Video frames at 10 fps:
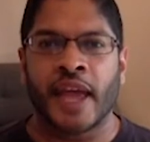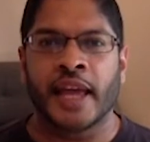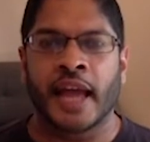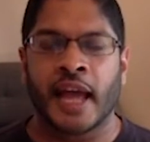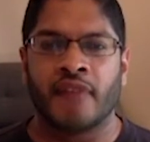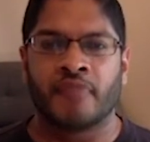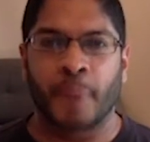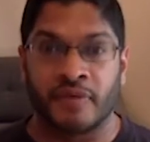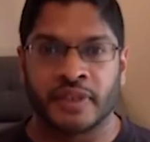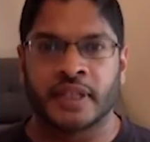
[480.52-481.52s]
have
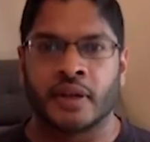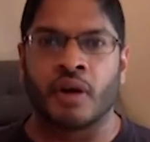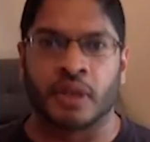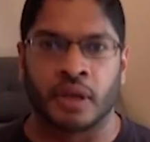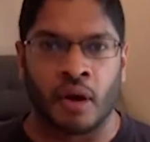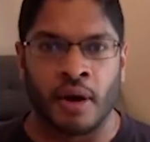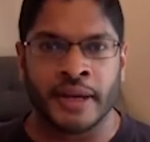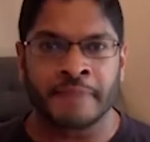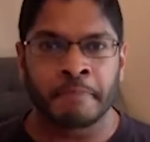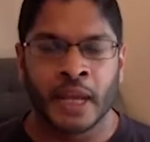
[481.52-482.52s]
pivoted
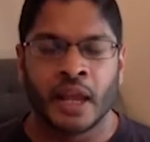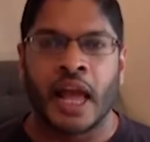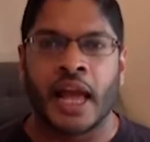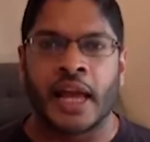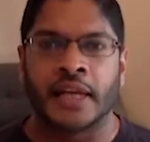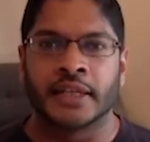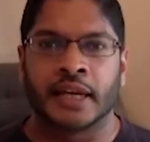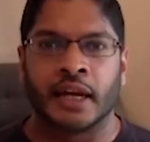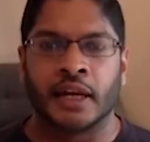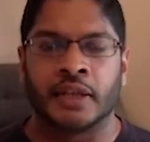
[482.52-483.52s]
online. And
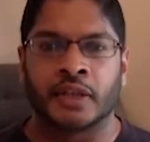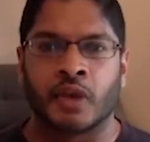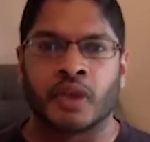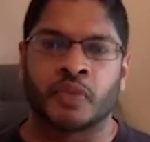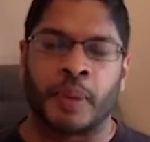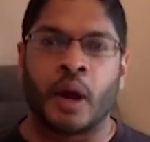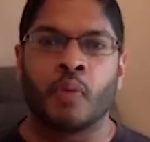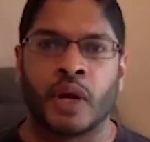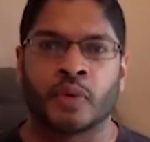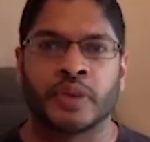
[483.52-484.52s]
so I
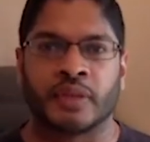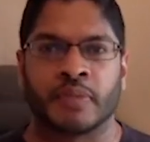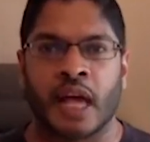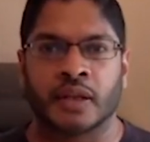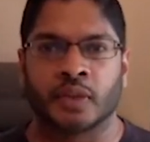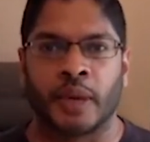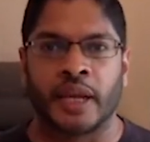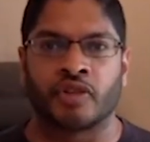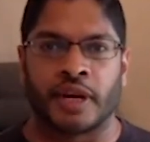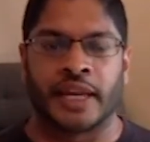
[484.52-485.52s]
worked with them last
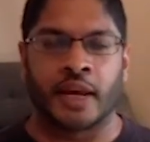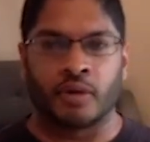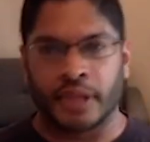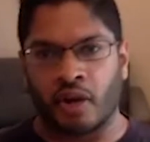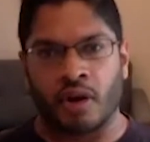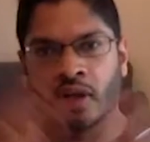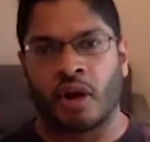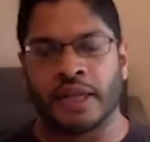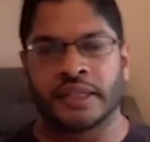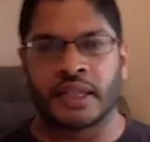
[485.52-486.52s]
week trying to get all their
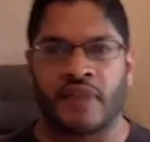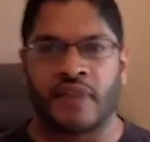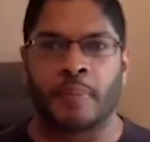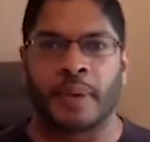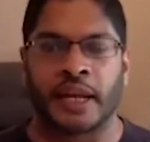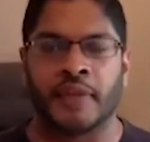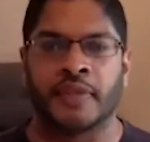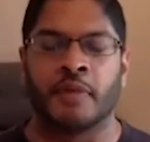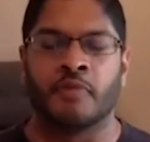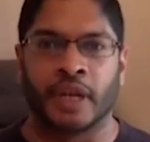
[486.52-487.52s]
online stuff happening, and
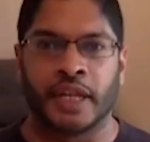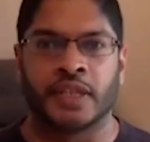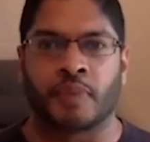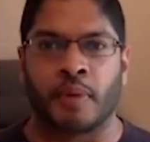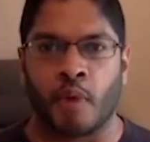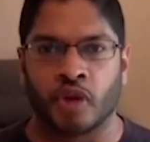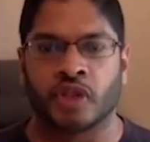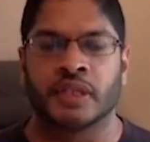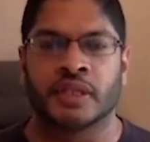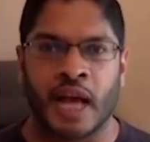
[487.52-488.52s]
they released
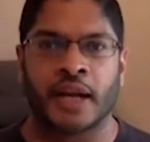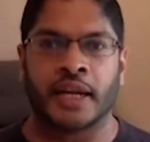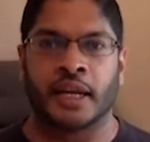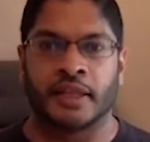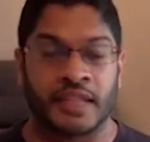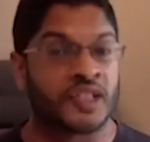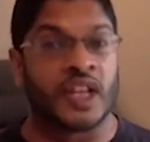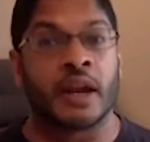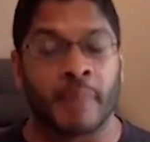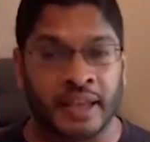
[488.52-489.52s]
promotions and marketing, and they
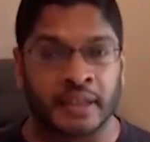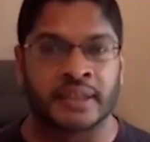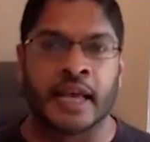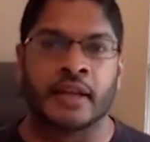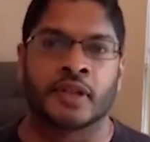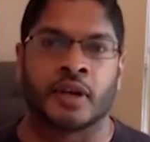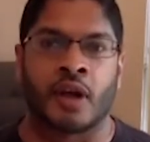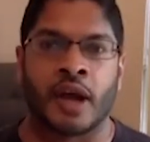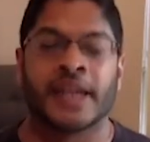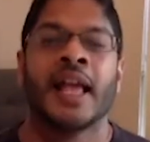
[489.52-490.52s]
started making sales
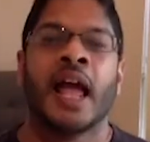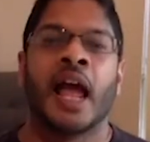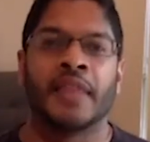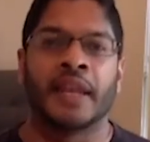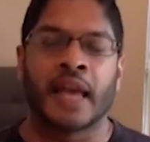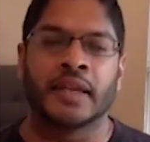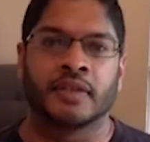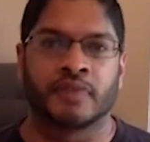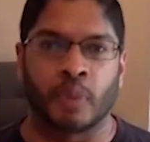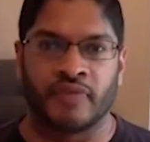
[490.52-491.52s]
online. And then as
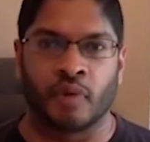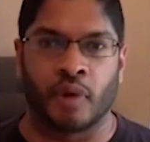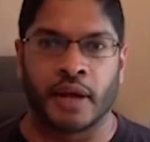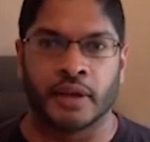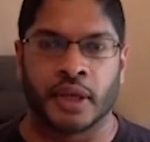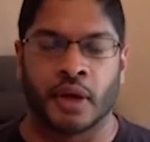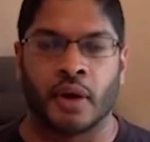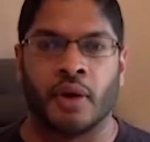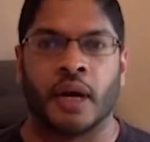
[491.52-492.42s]
of 24 hours ago,